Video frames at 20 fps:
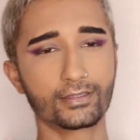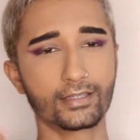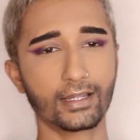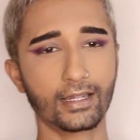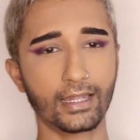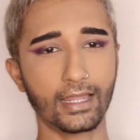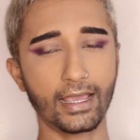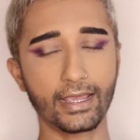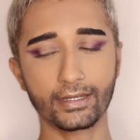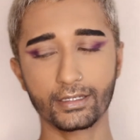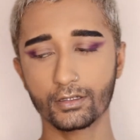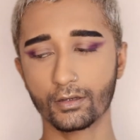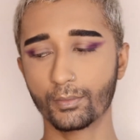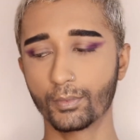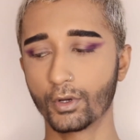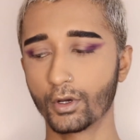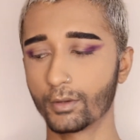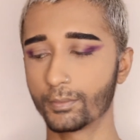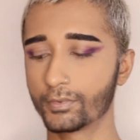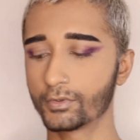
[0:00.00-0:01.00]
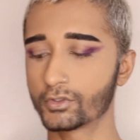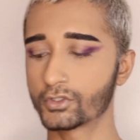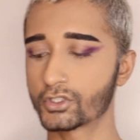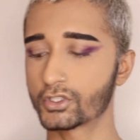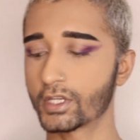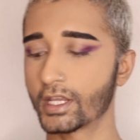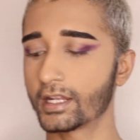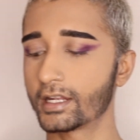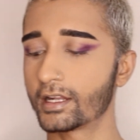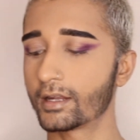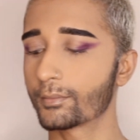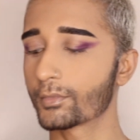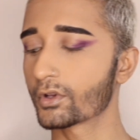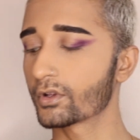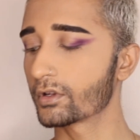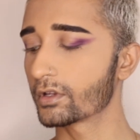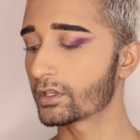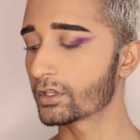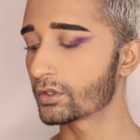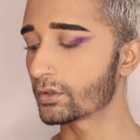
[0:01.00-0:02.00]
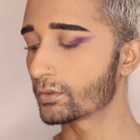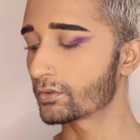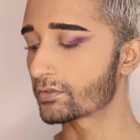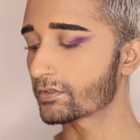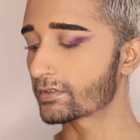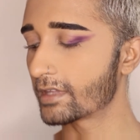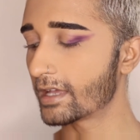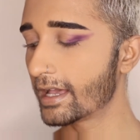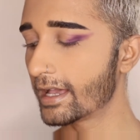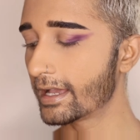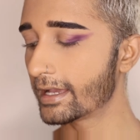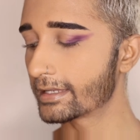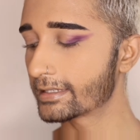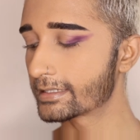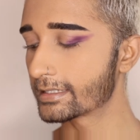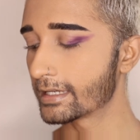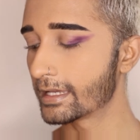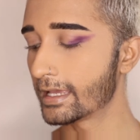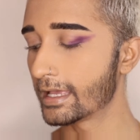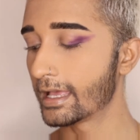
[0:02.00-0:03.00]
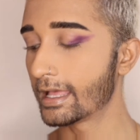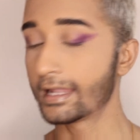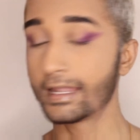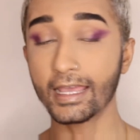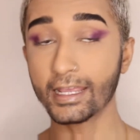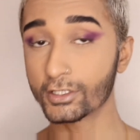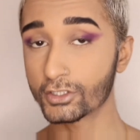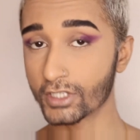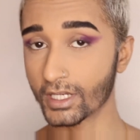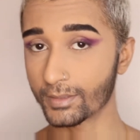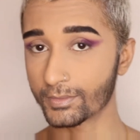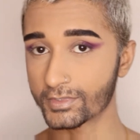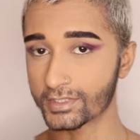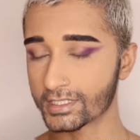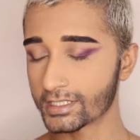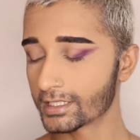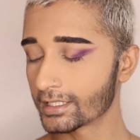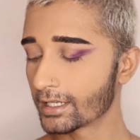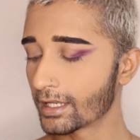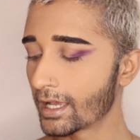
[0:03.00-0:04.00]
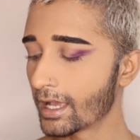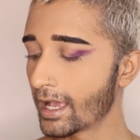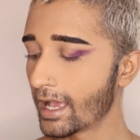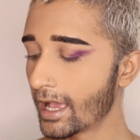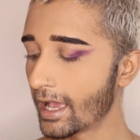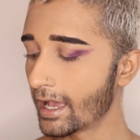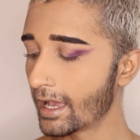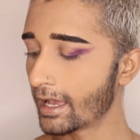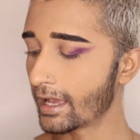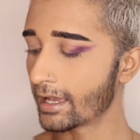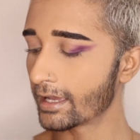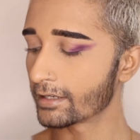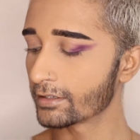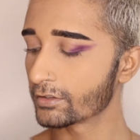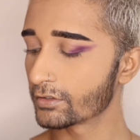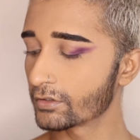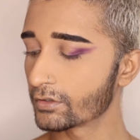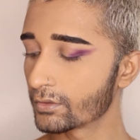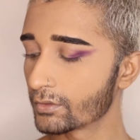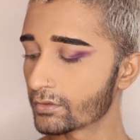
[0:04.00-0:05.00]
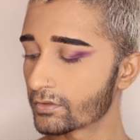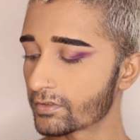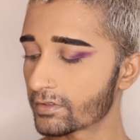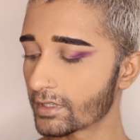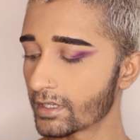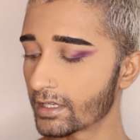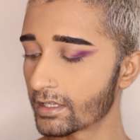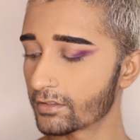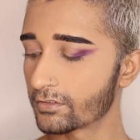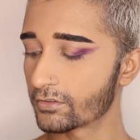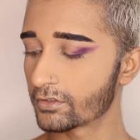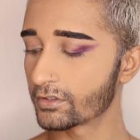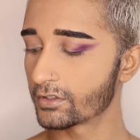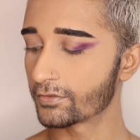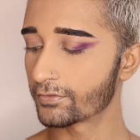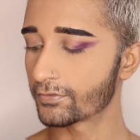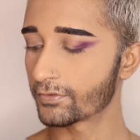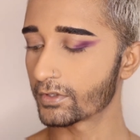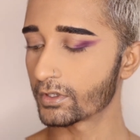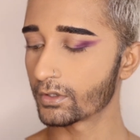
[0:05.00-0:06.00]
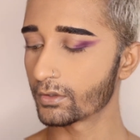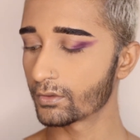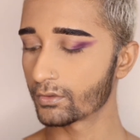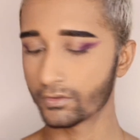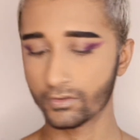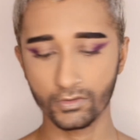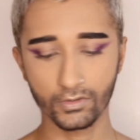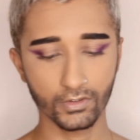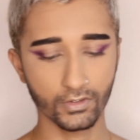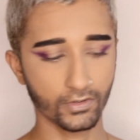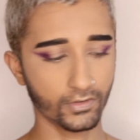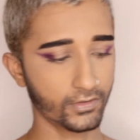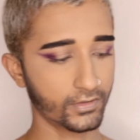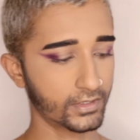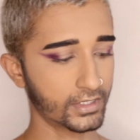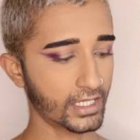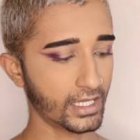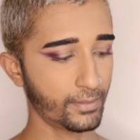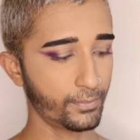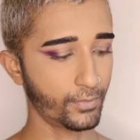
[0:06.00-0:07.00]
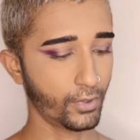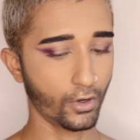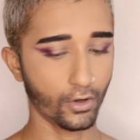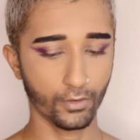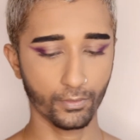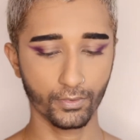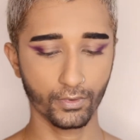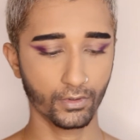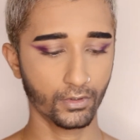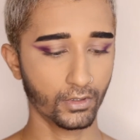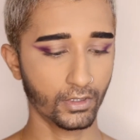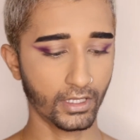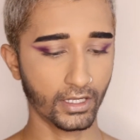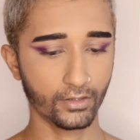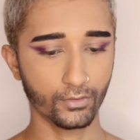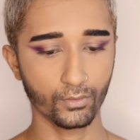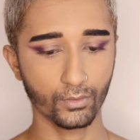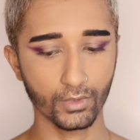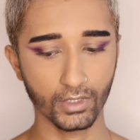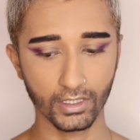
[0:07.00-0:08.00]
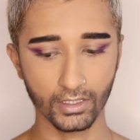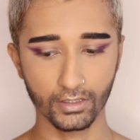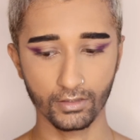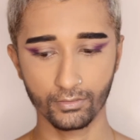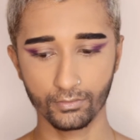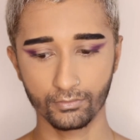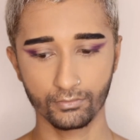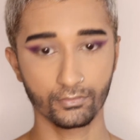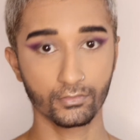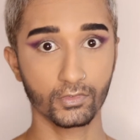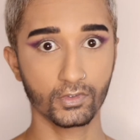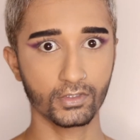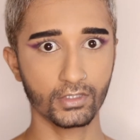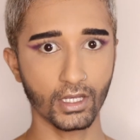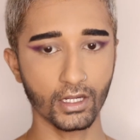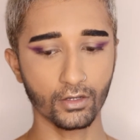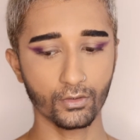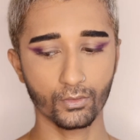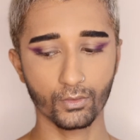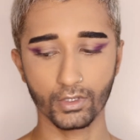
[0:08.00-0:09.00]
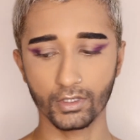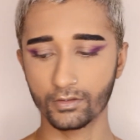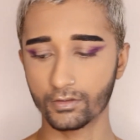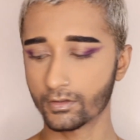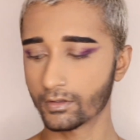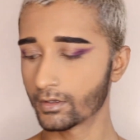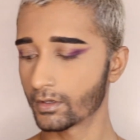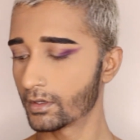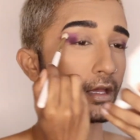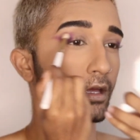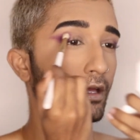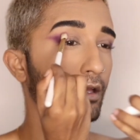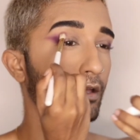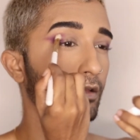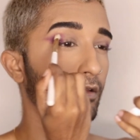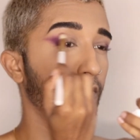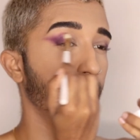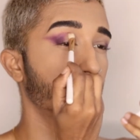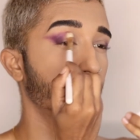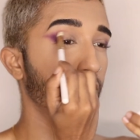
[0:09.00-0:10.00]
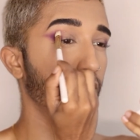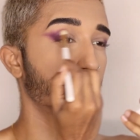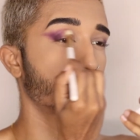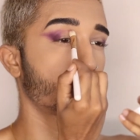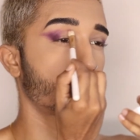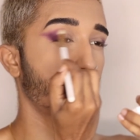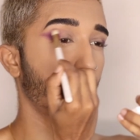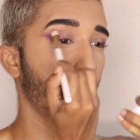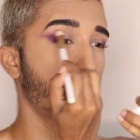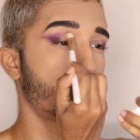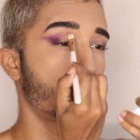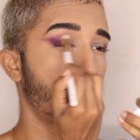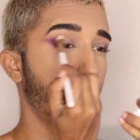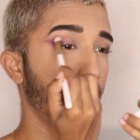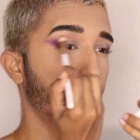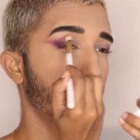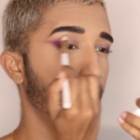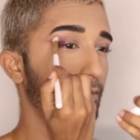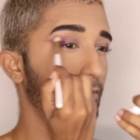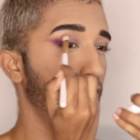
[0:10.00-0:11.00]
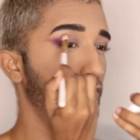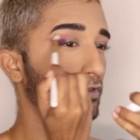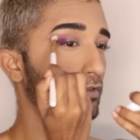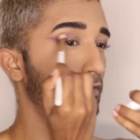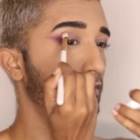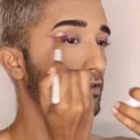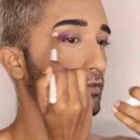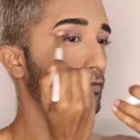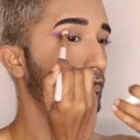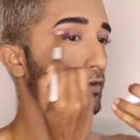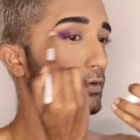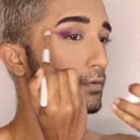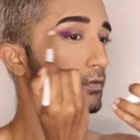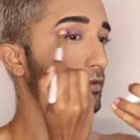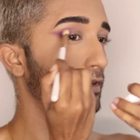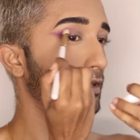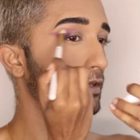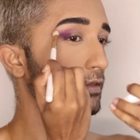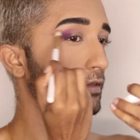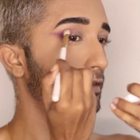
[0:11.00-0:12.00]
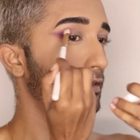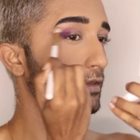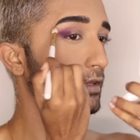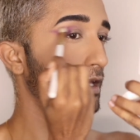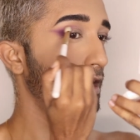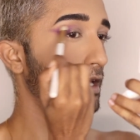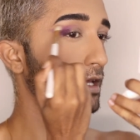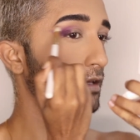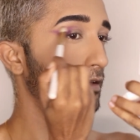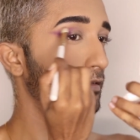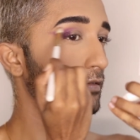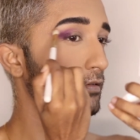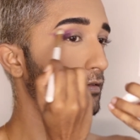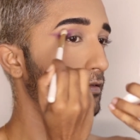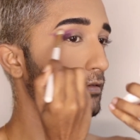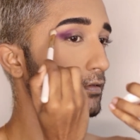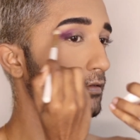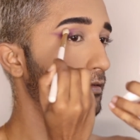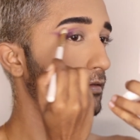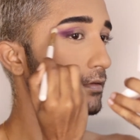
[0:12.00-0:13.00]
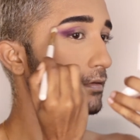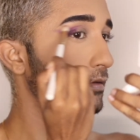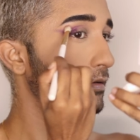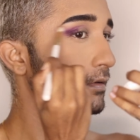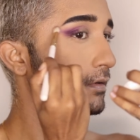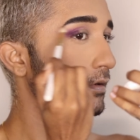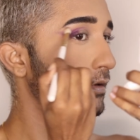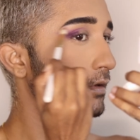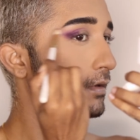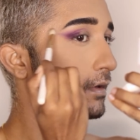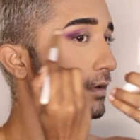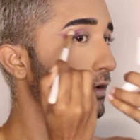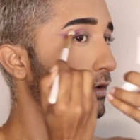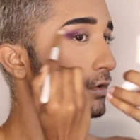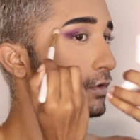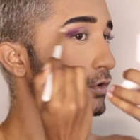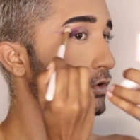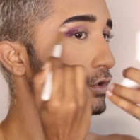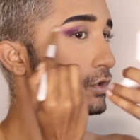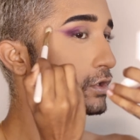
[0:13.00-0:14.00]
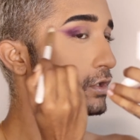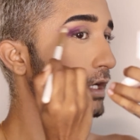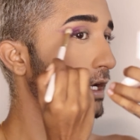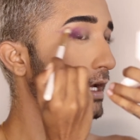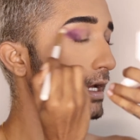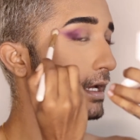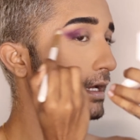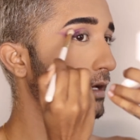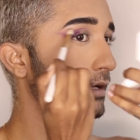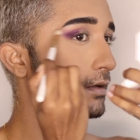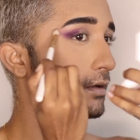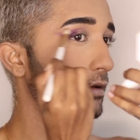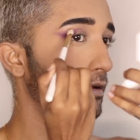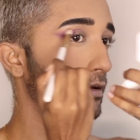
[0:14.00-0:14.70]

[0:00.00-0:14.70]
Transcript: the lighter purple shade, and I'm going to use that like James did, and use it to diffuse this deep purple that we started with. So I am just diffusing this shade,